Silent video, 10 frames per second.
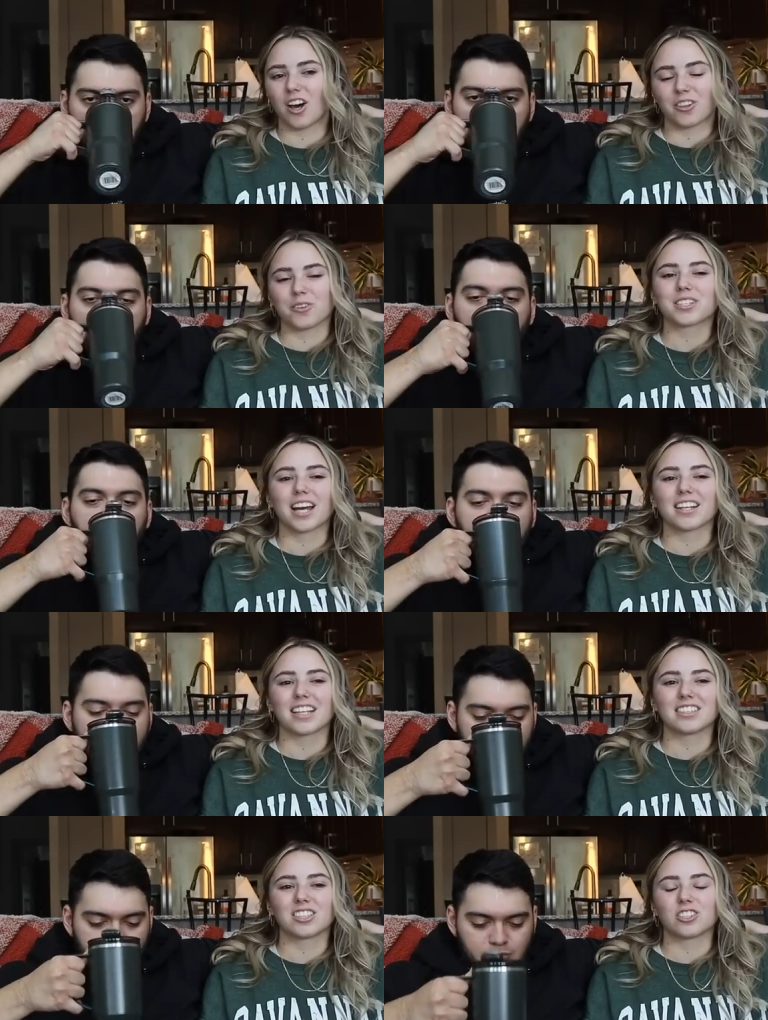Speaker 1: all those kind of
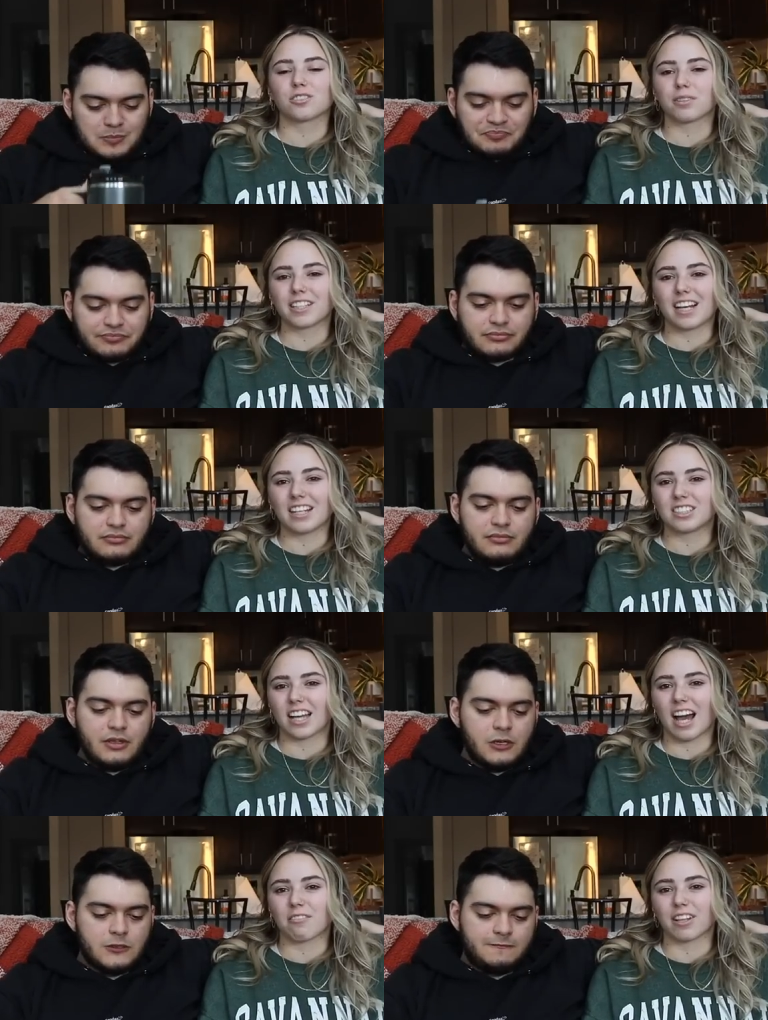things. It's just really nice
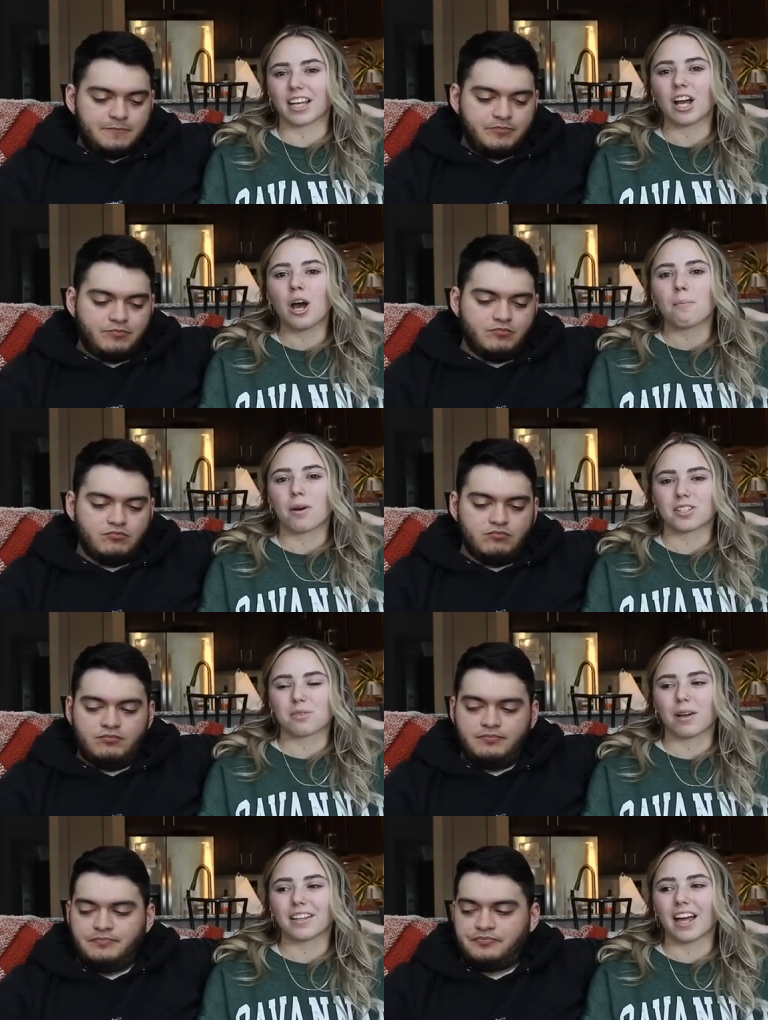to have like parts
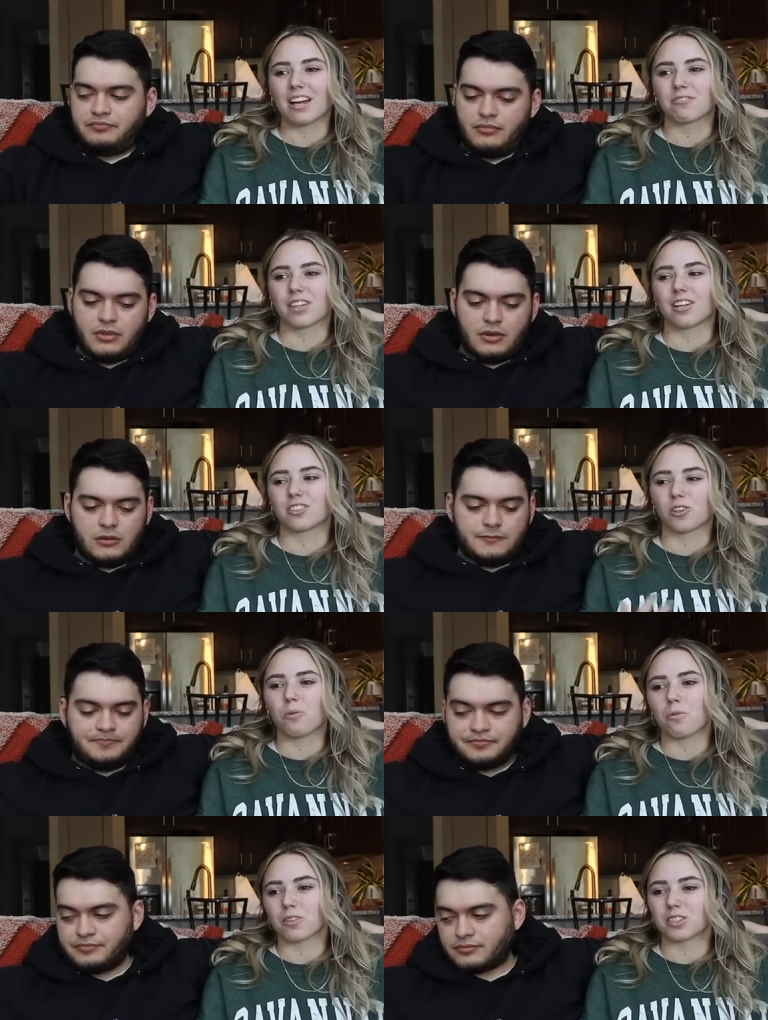of my life that are so
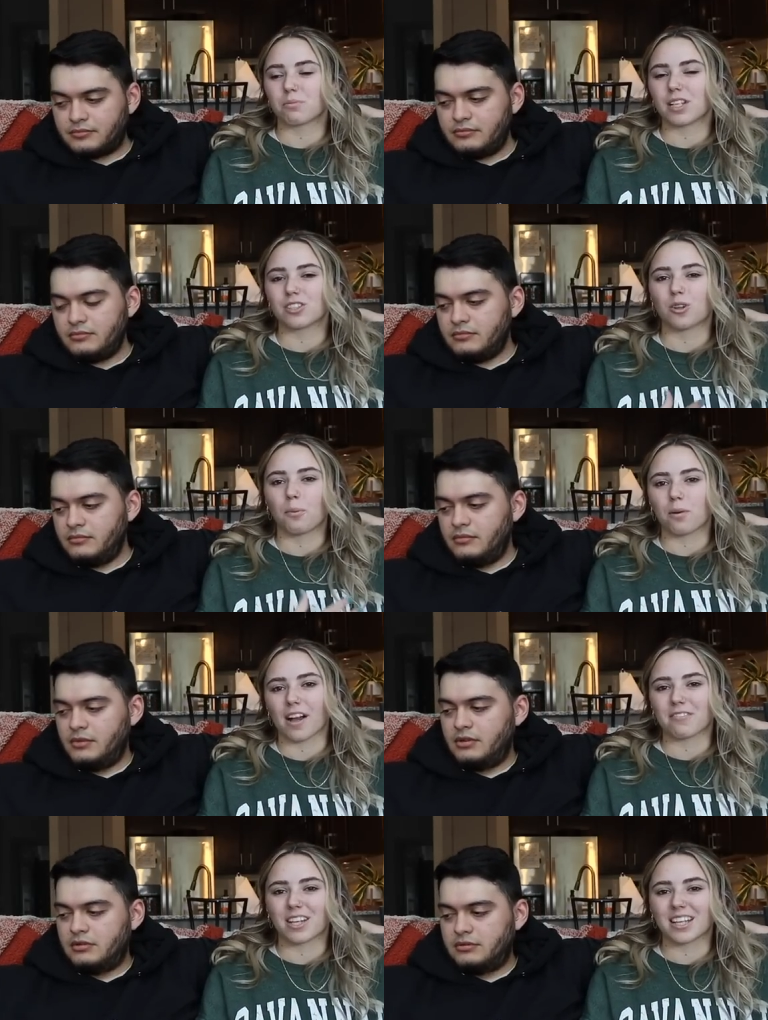important to me, so
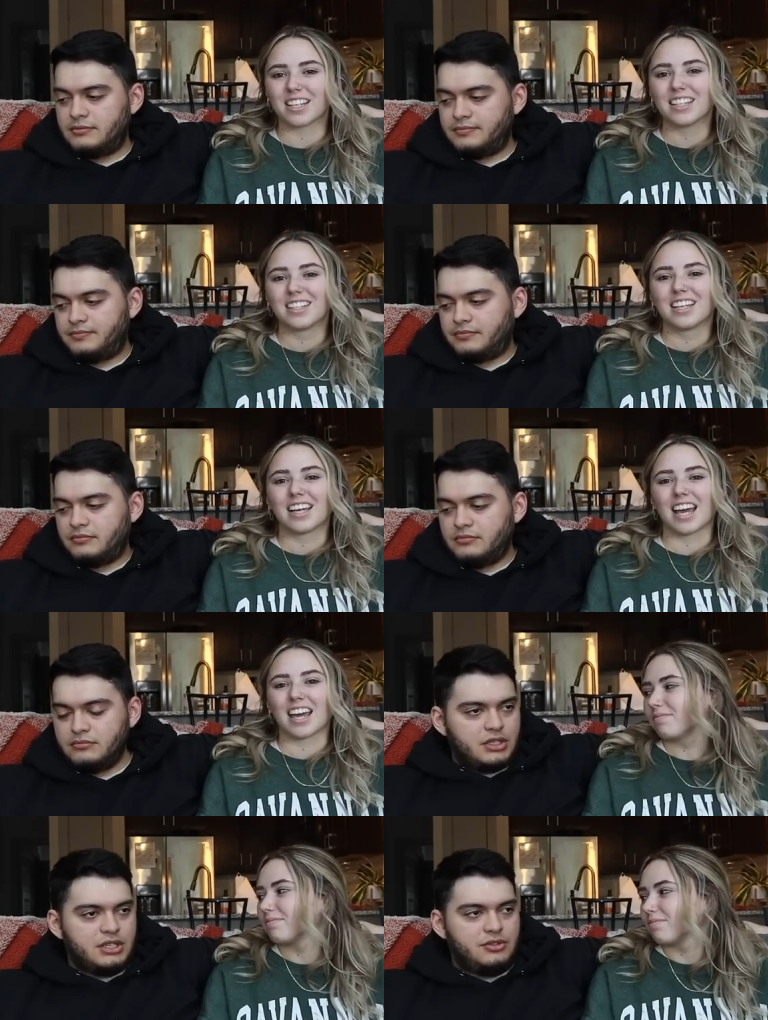private.
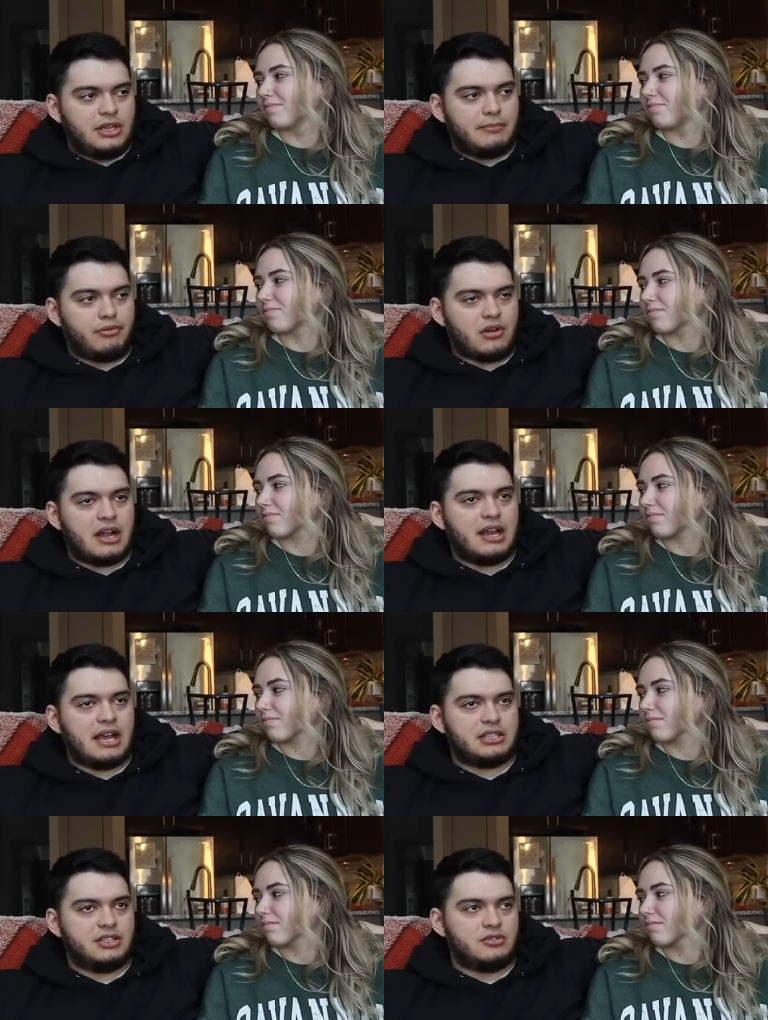And because
Speaker 2: you like
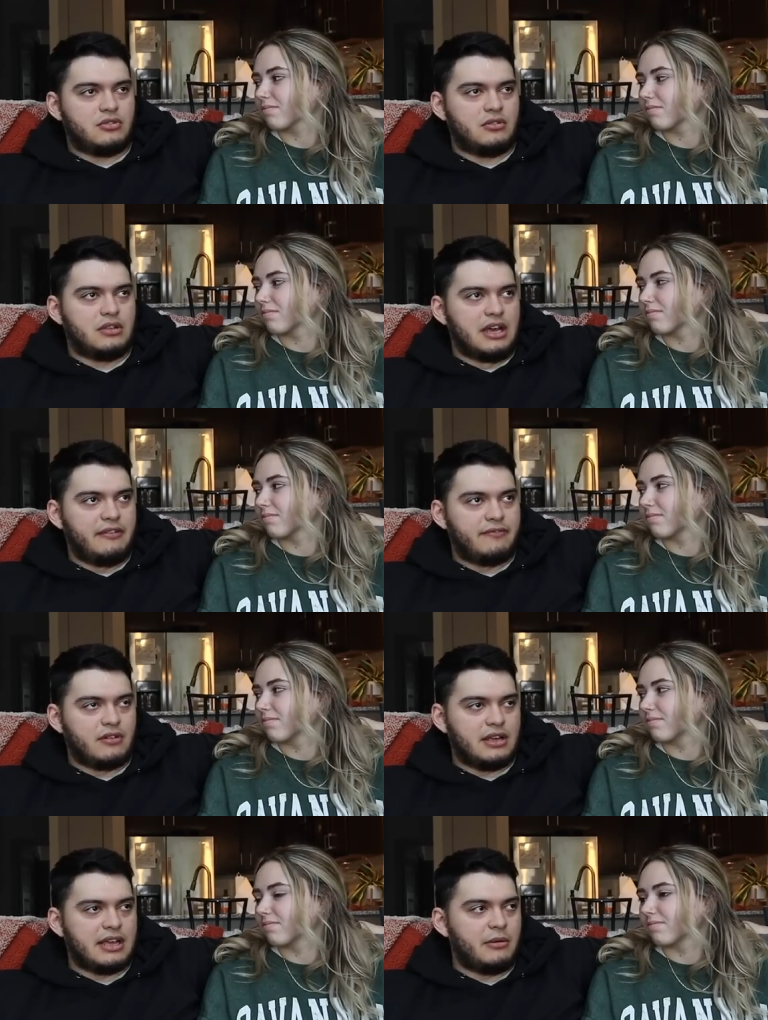broadcasted your whole life
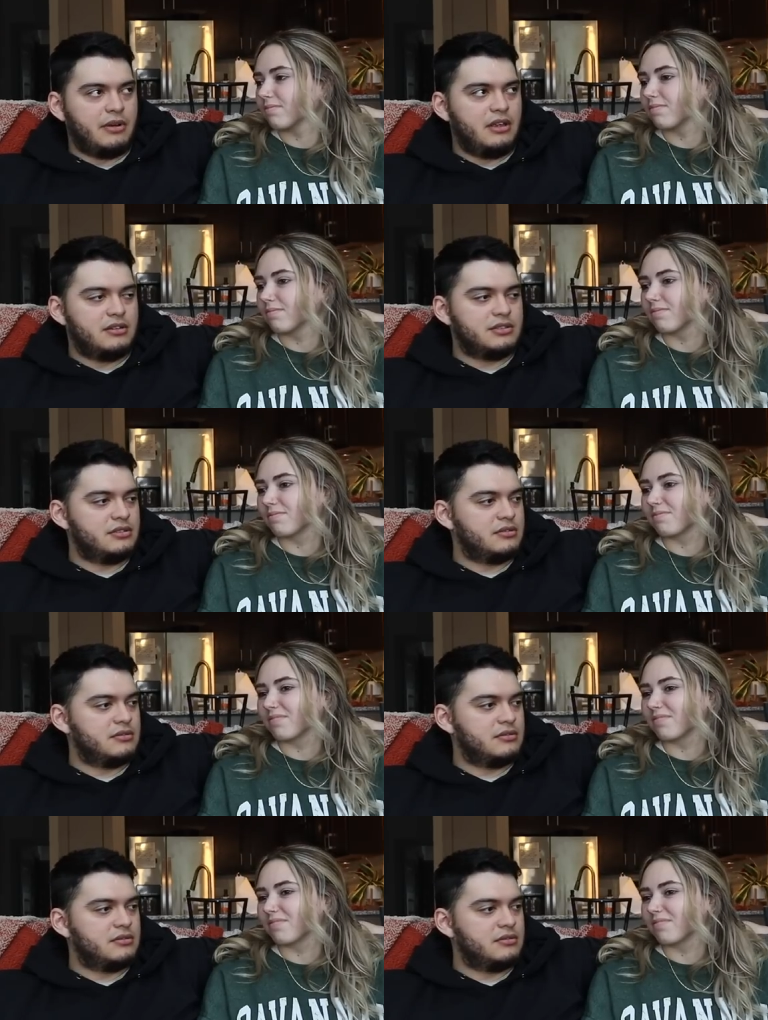for like how many years?